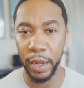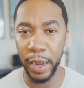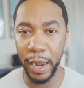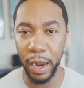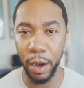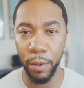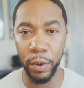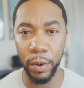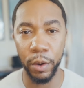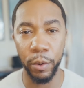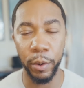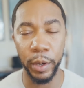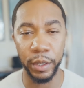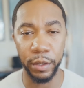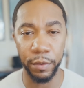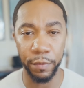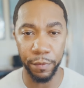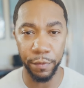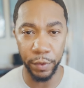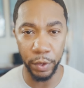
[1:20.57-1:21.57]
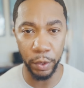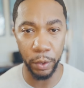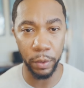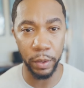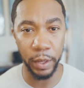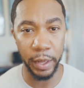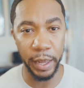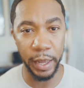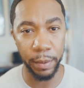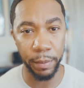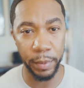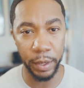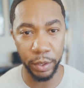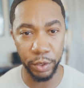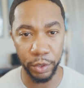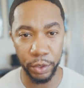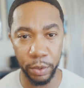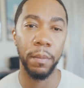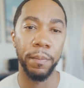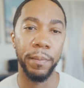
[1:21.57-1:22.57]
how we're going to view the
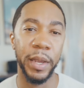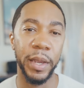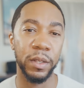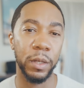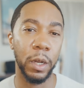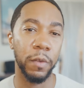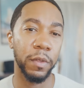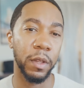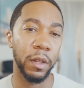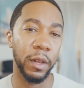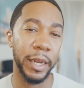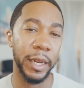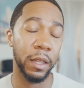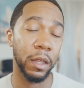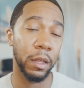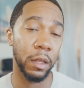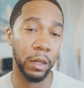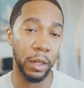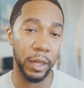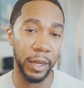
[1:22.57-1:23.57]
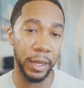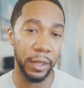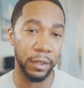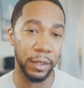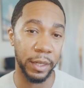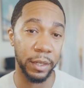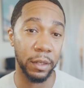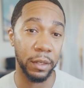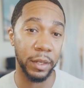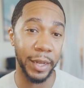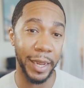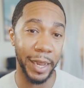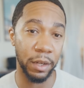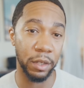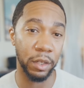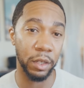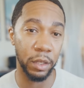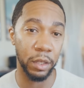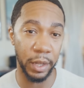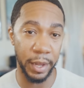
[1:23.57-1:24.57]
image based off the length of the lens that's
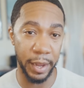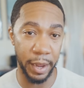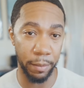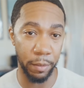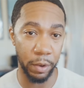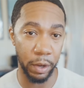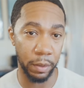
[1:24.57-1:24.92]
attached to the camera.